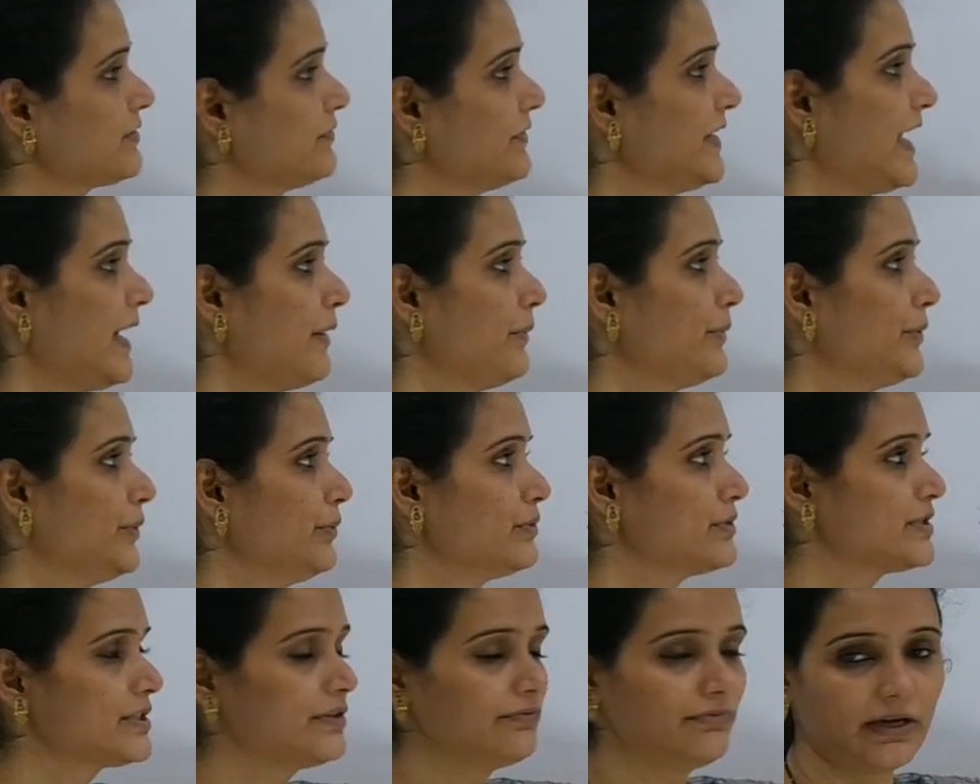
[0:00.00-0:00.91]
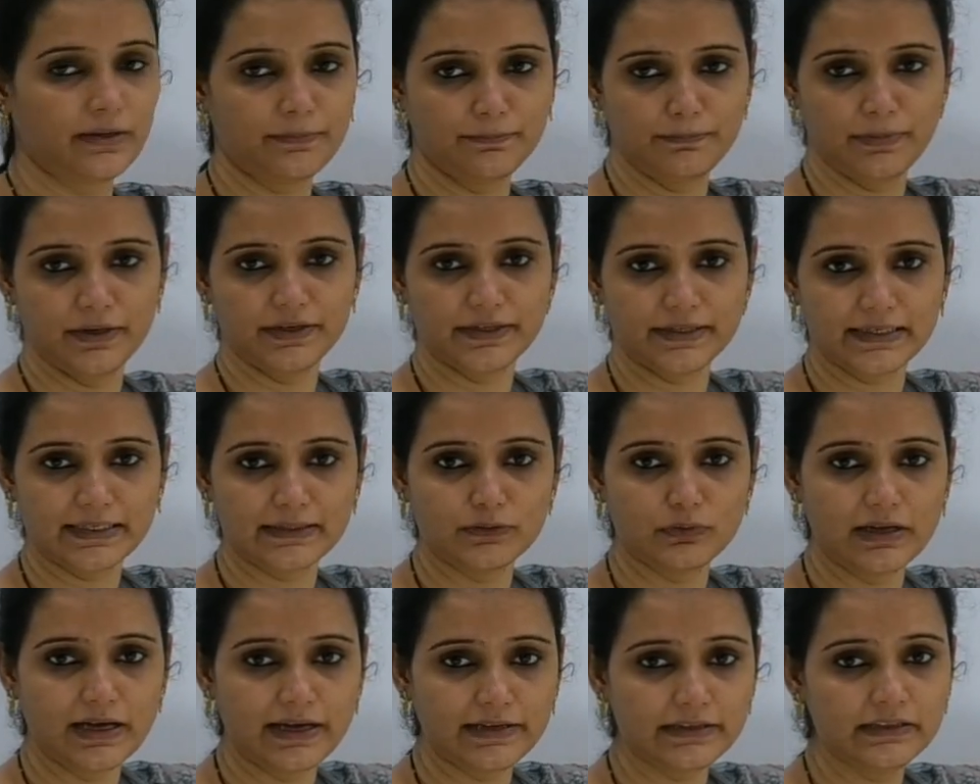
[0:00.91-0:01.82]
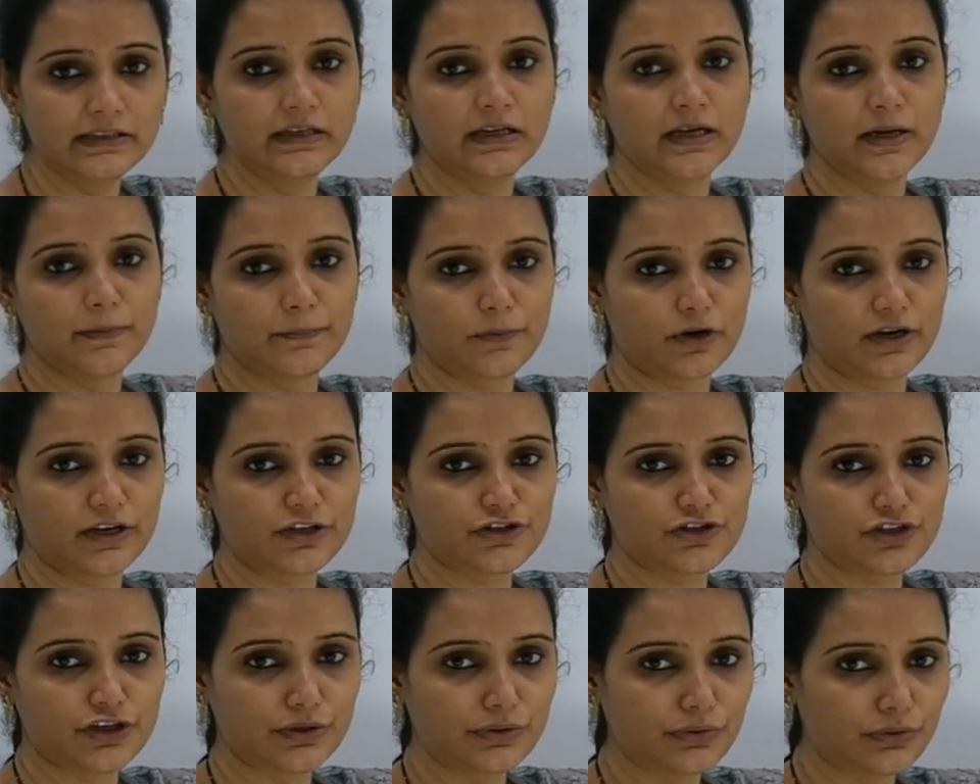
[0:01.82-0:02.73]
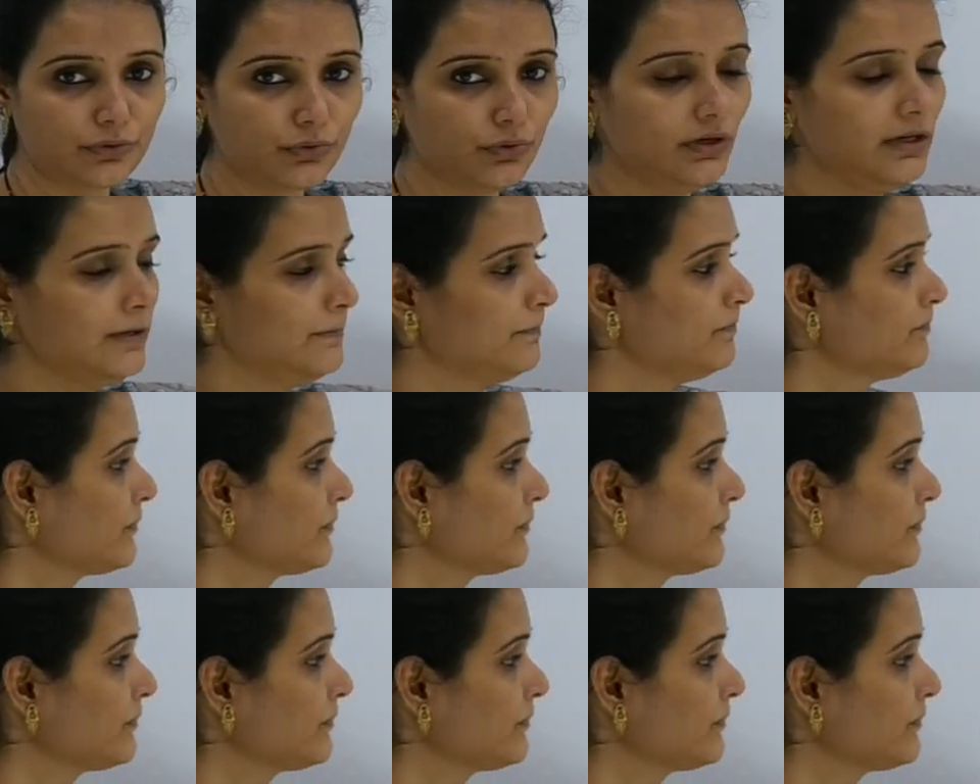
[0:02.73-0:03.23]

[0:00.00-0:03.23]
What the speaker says: we have used one particular production rule.